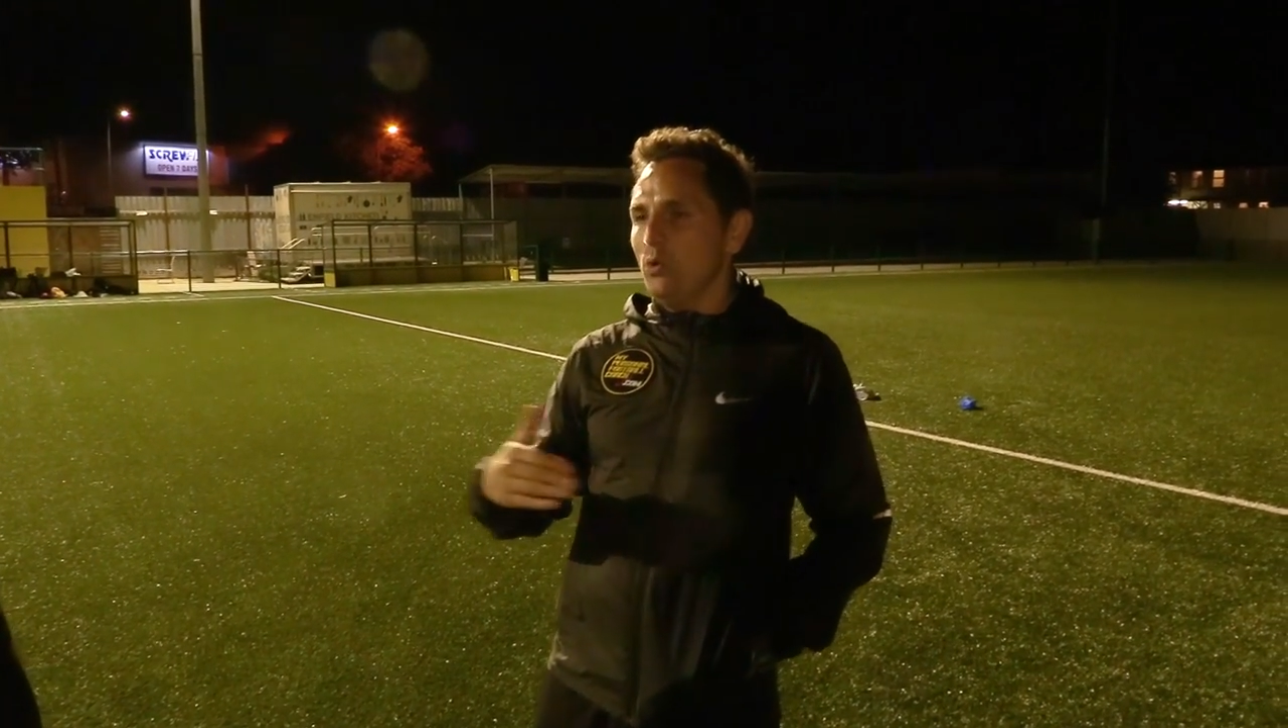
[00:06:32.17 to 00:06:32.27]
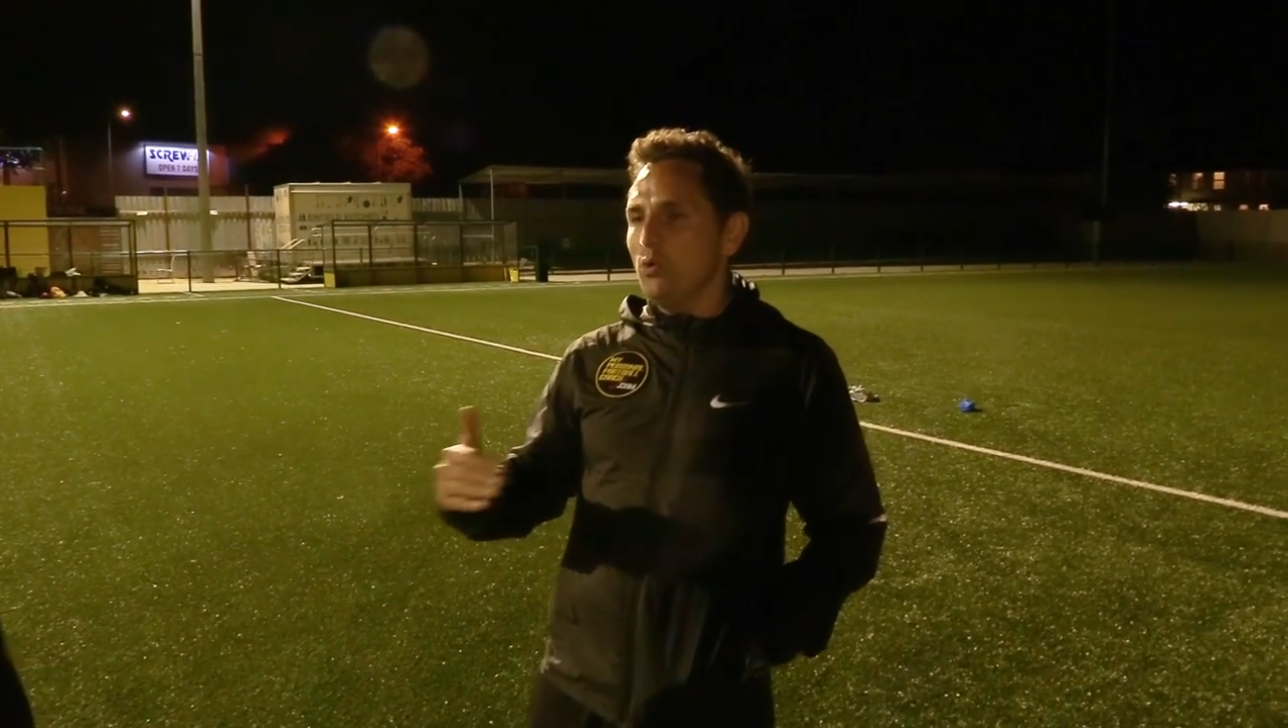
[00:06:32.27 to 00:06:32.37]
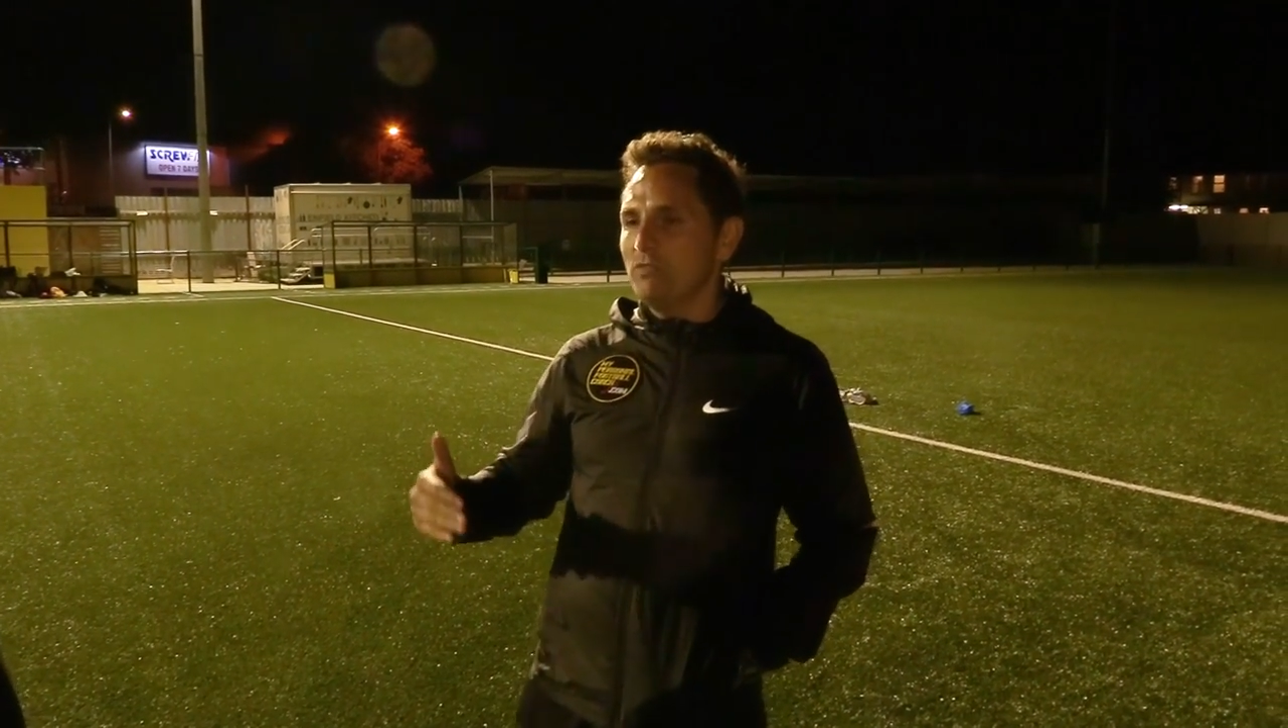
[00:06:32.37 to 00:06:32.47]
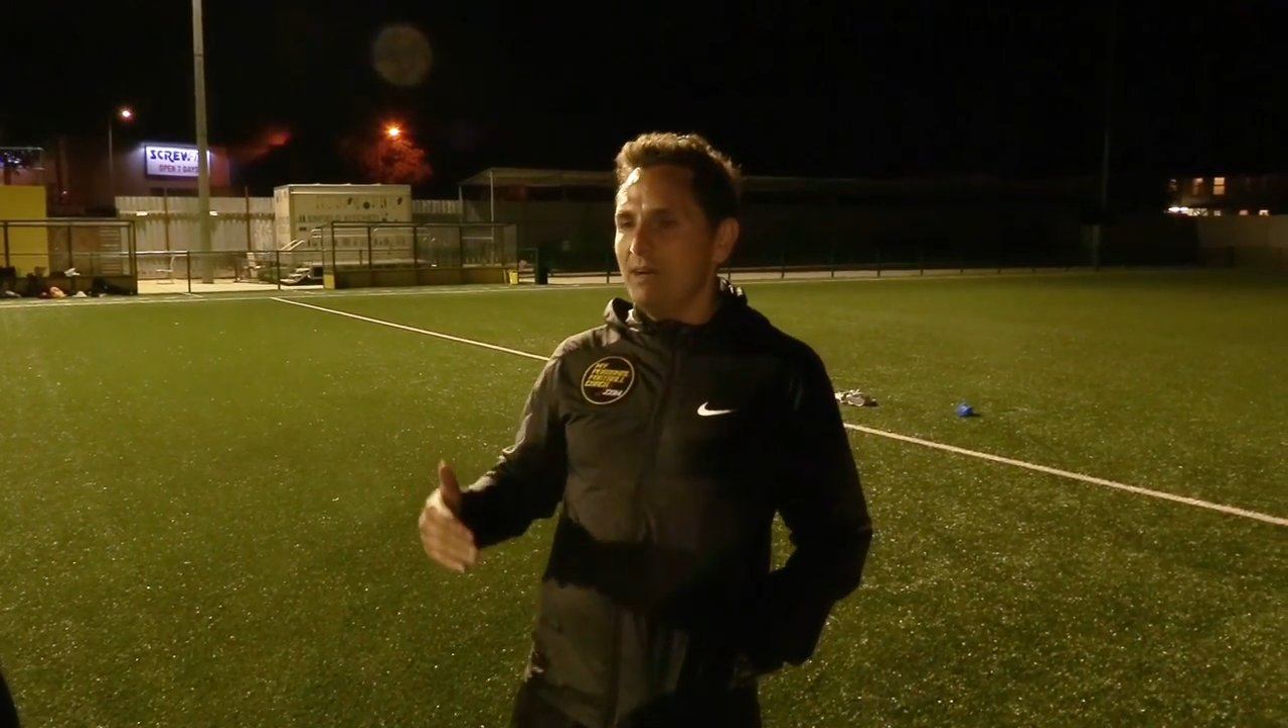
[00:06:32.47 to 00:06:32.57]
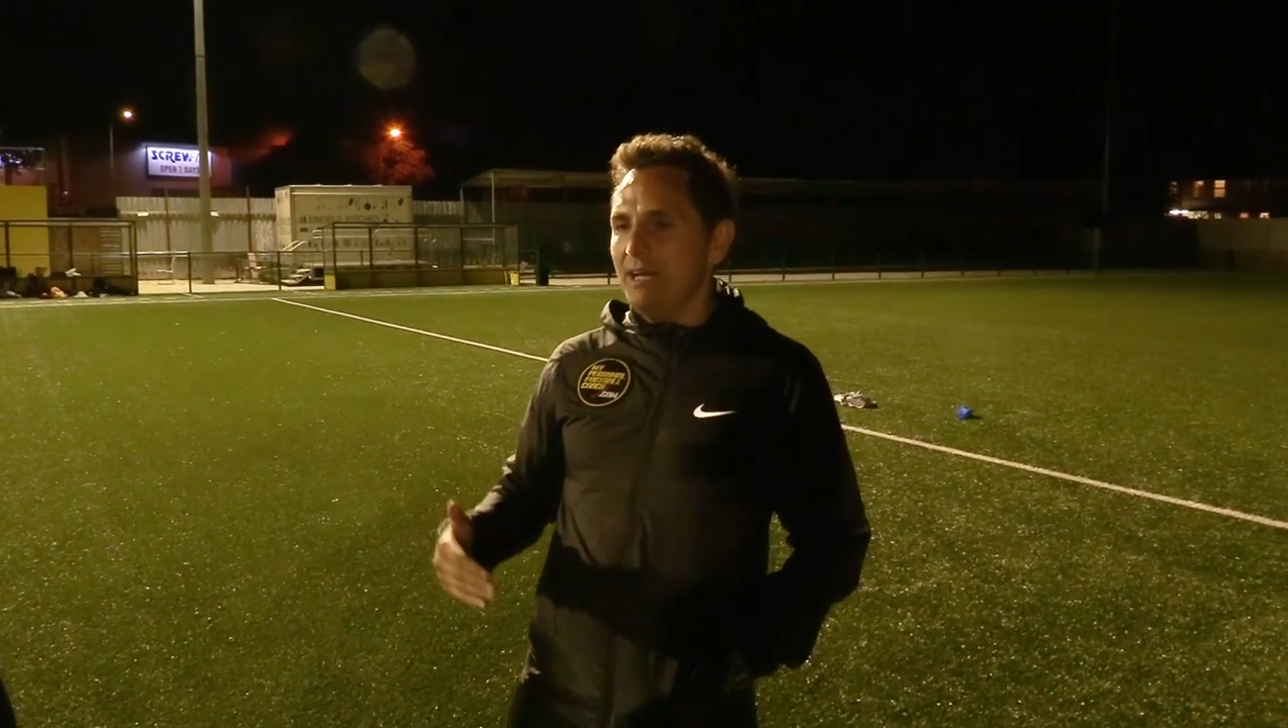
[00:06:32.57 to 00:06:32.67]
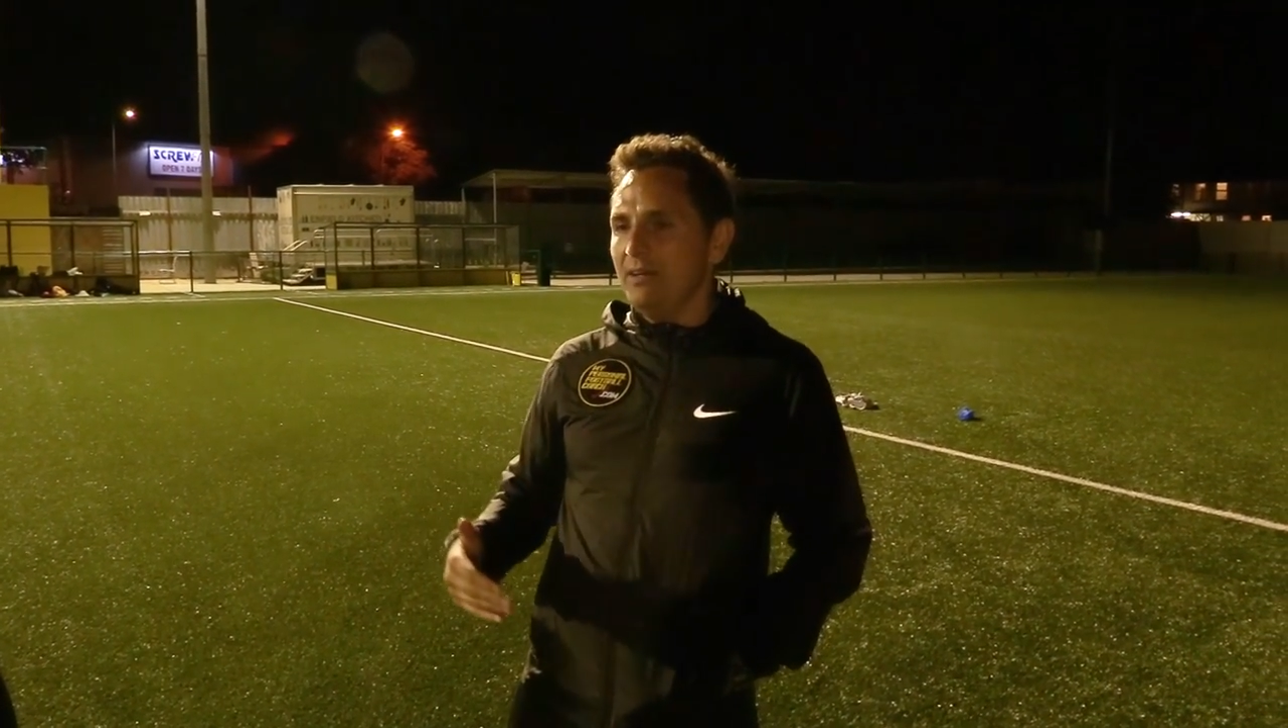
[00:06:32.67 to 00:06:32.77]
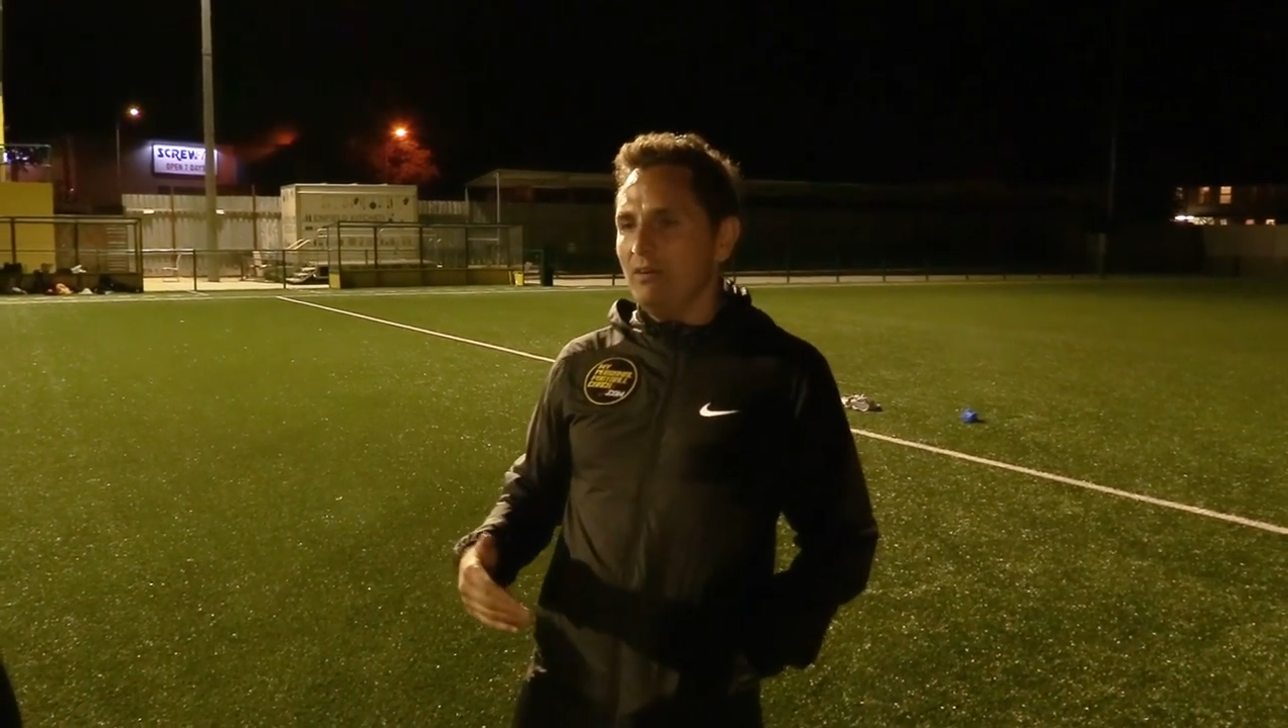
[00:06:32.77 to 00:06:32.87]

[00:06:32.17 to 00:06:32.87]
all around it,